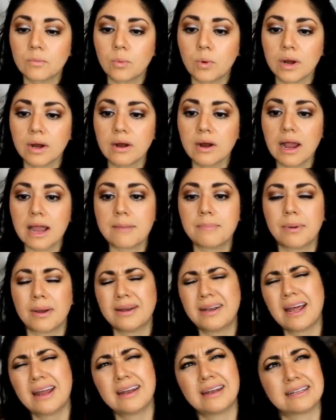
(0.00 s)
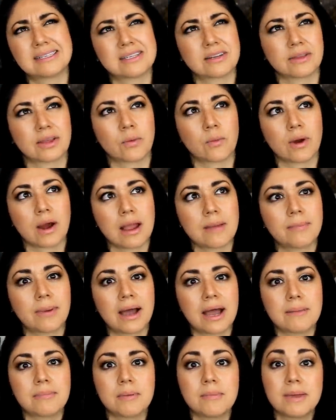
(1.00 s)
where I buy, not necessarily where I
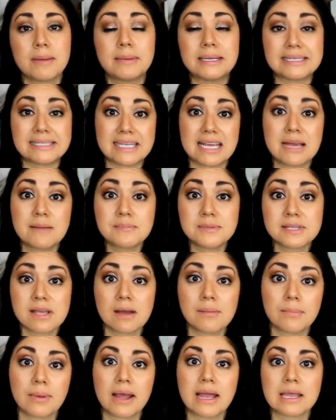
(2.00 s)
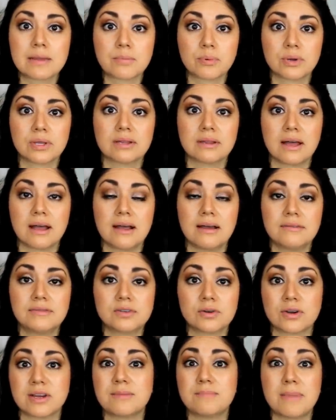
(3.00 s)
buy, but maybe tips on buying
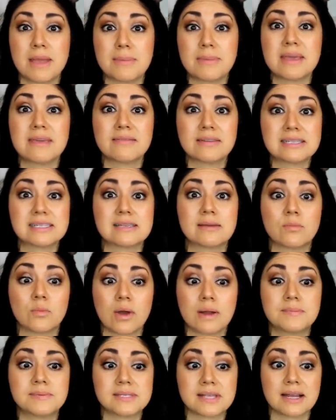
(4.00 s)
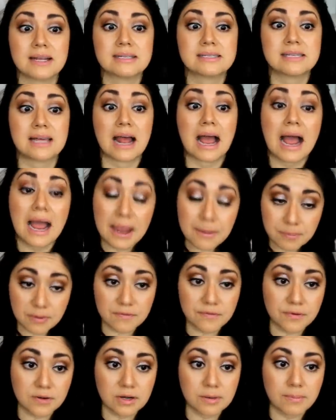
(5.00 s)
pre-loved or maybe even some websites that I
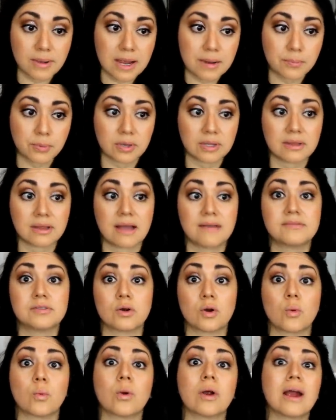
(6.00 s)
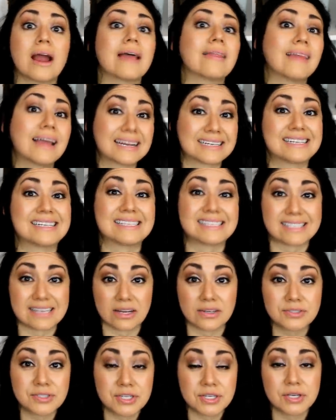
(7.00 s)
prefer to buy pre-loved or where I like to
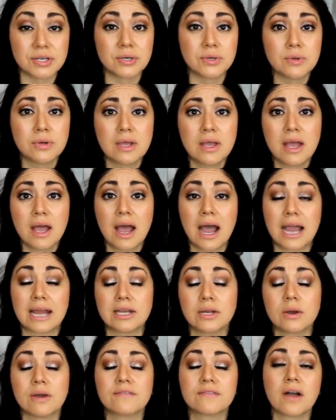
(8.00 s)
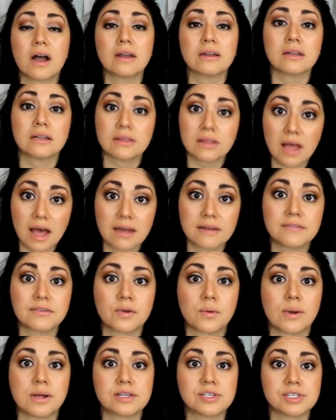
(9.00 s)
sell to. I know I've gotten a lot
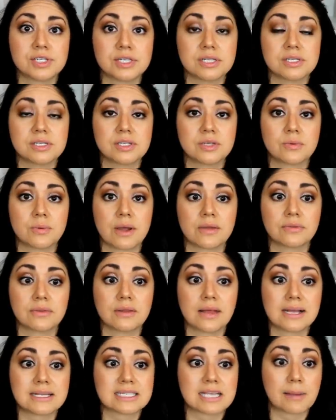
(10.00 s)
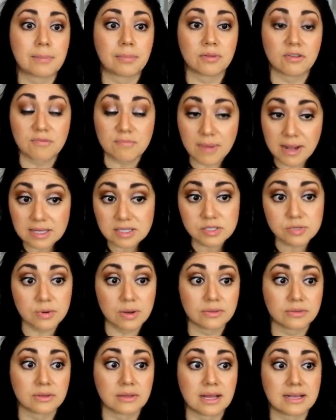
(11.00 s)
of questions throughout the last couple of months,
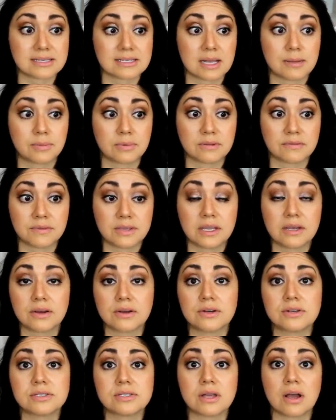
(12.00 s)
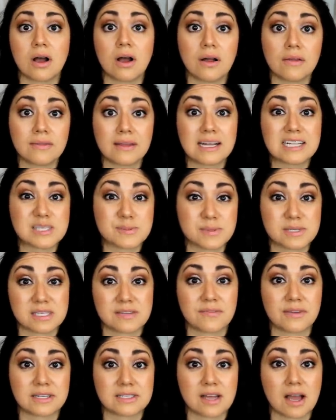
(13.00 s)
throughout the last couple of years on that
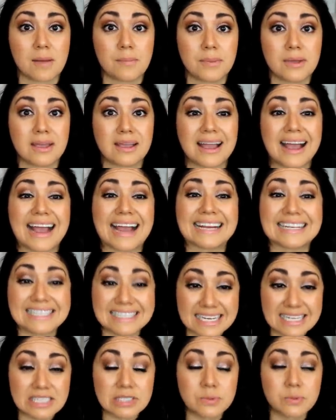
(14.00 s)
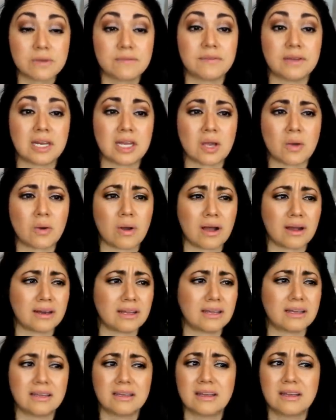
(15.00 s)
specific topic. I did do a video on
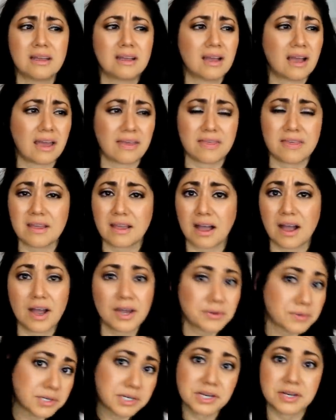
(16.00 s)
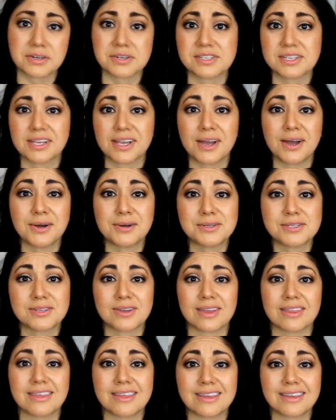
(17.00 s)
it. I think 100 years ago.
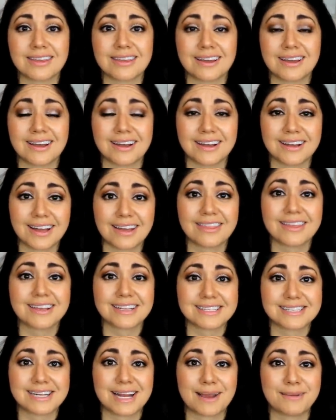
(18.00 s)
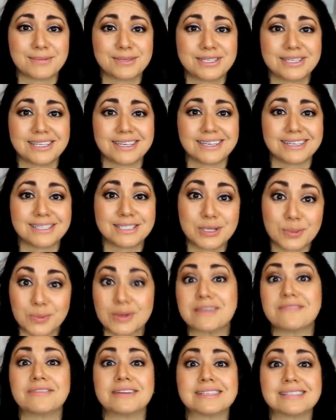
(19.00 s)
So I think uh, I think it's time to, to
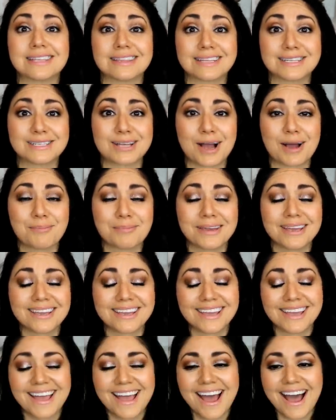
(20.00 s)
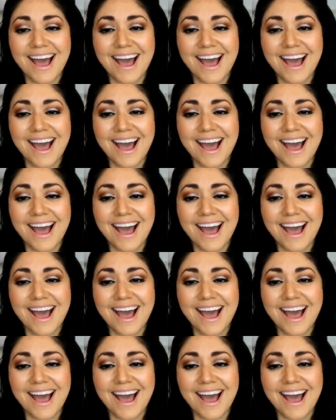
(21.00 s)
revisit the topic.